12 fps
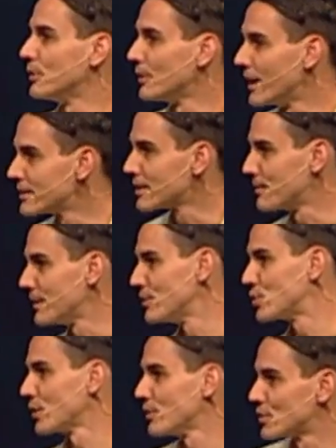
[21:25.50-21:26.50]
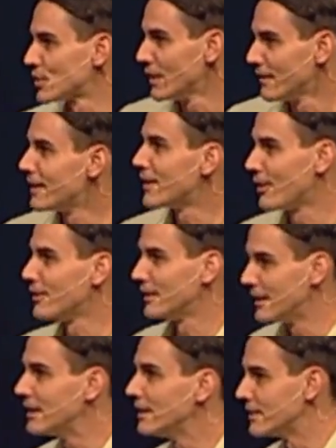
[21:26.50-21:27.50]
don't like something in the church, they call it
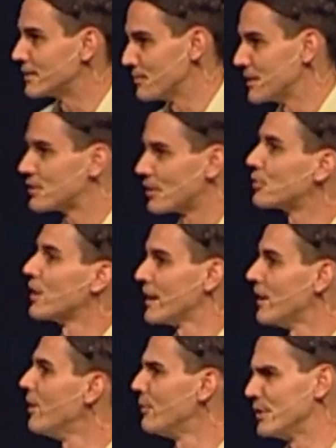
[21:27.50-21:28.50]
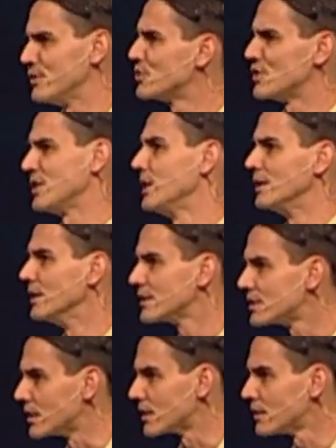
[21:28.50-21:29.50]
legalism. They start crying, oh, well, you're just
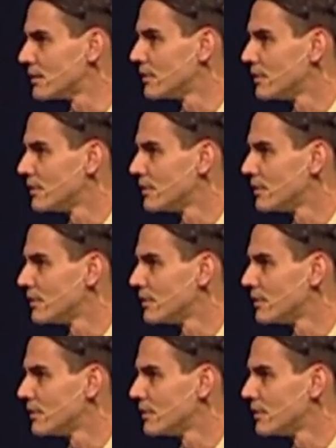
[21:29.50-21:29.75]
legalistic.